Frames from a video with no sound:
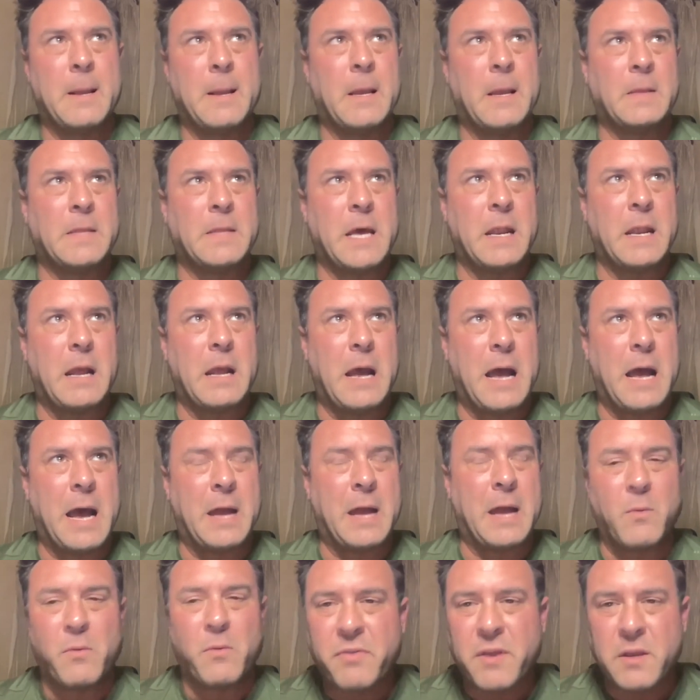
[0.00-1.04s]
that I
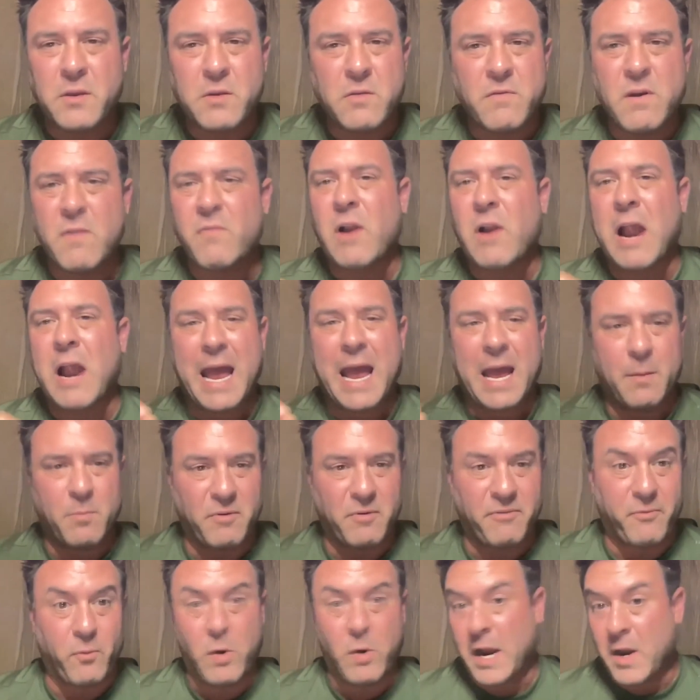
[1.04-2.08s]
don't think you've ever had
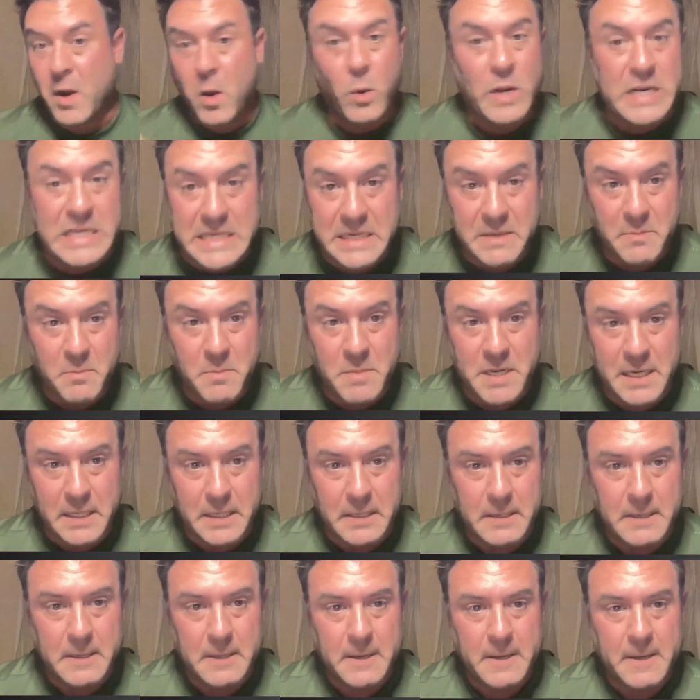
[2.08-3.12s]
before. I know it did me.
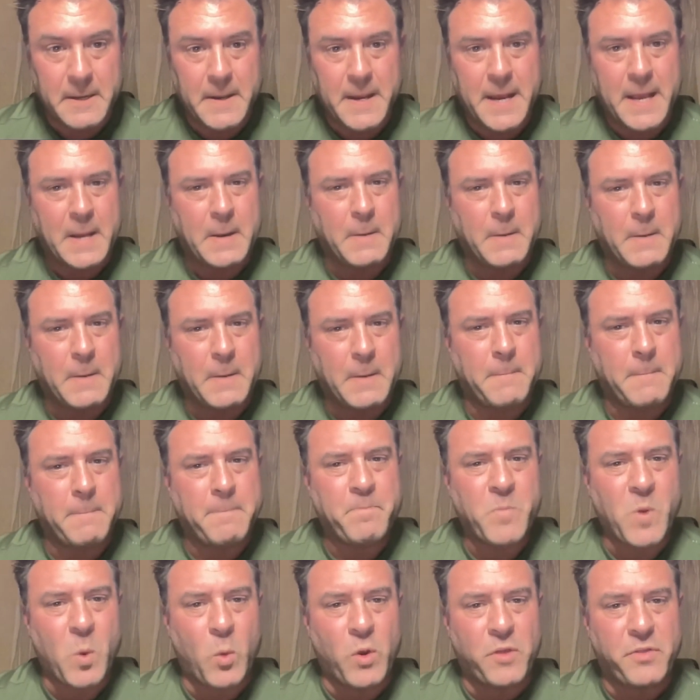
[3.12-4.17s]
And
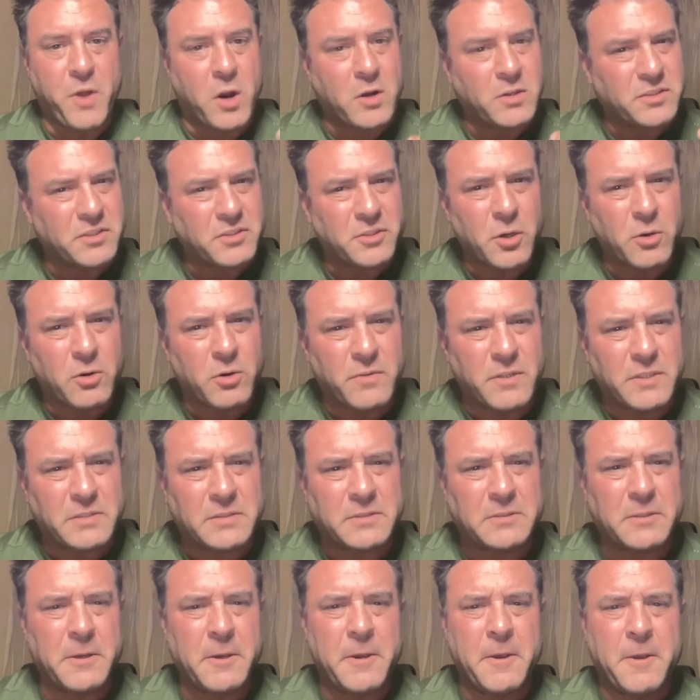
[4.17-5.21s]
with our
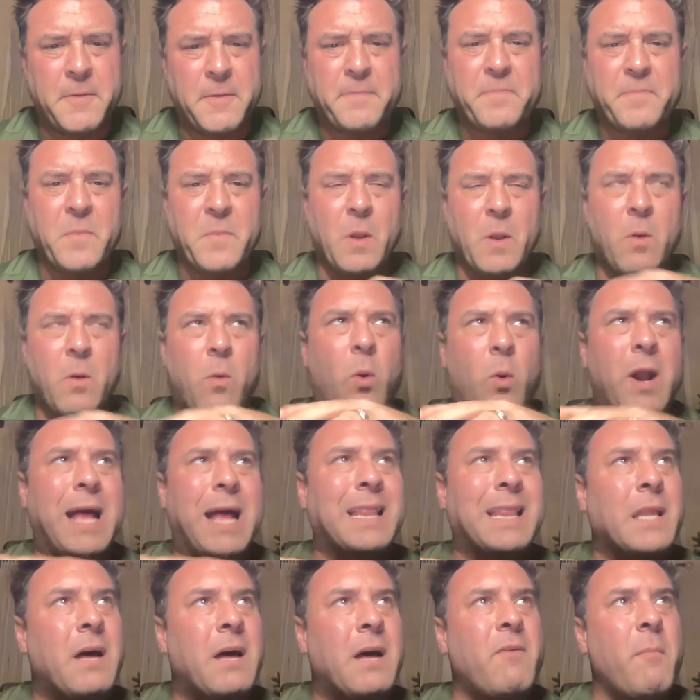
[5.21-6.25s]
service, what I
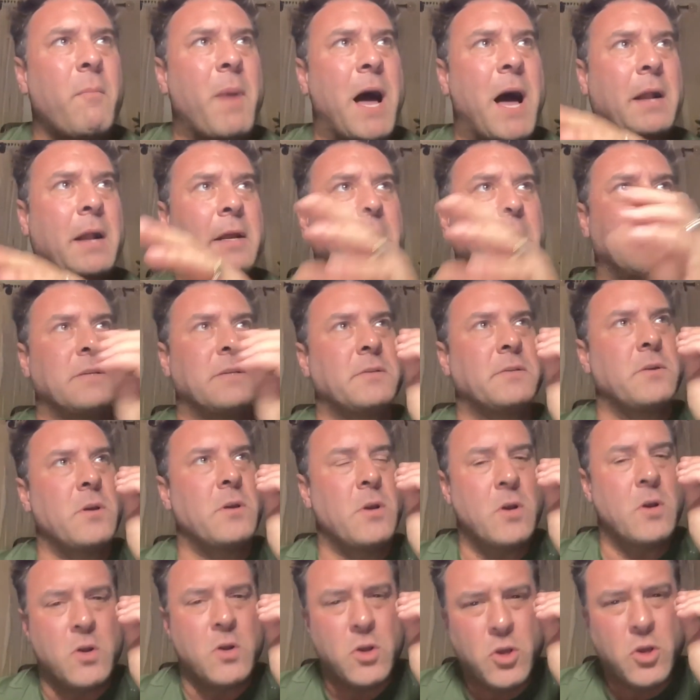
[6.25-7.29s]
love about it is
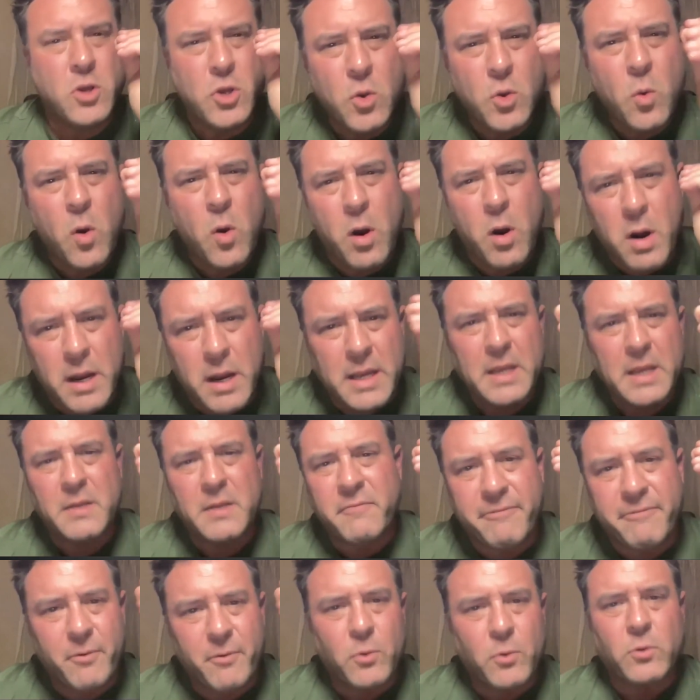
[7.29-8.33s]
you are in
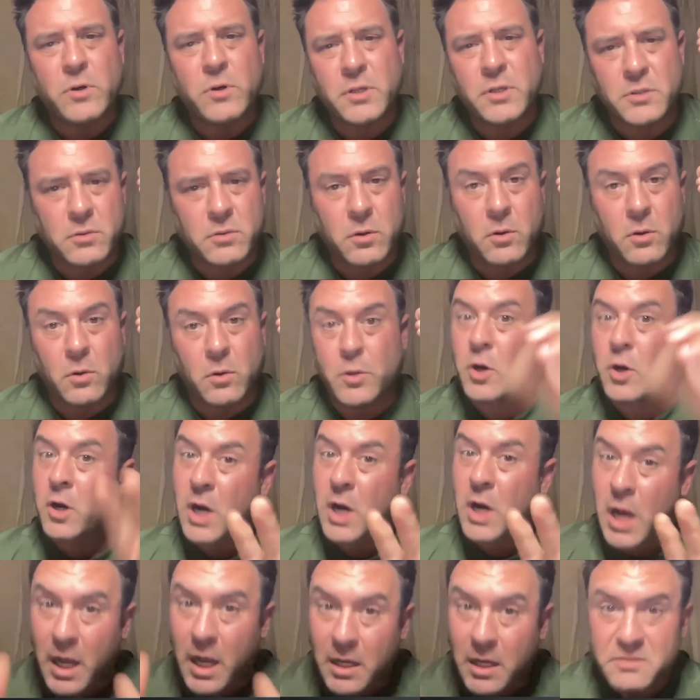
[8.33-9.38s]
full control. Your
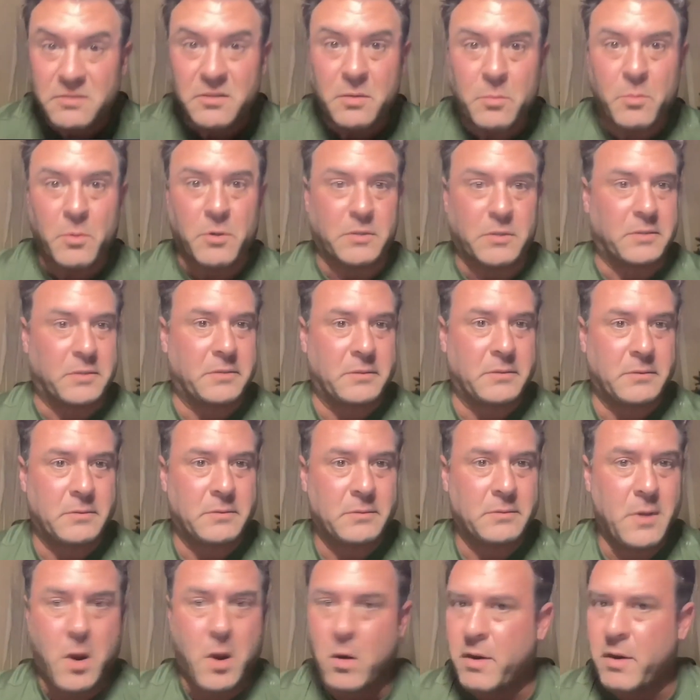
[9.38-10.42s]
customers
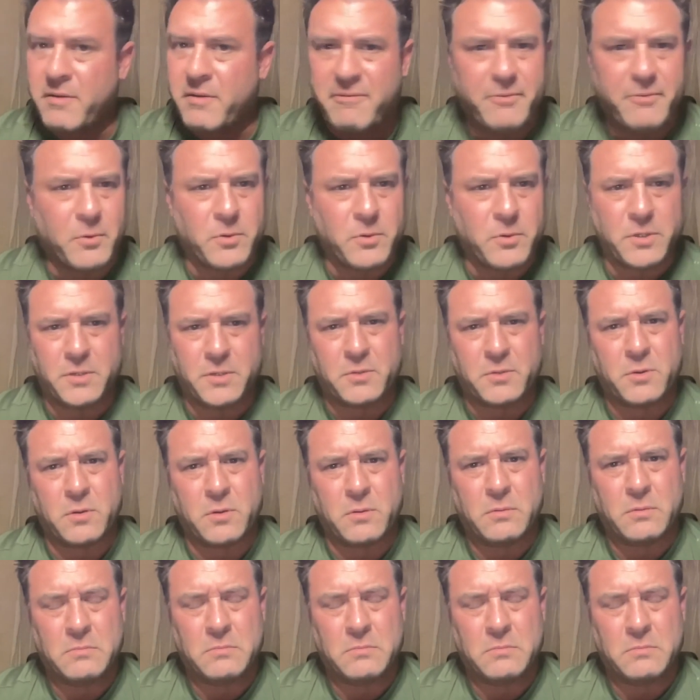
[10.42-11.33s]
are in full control.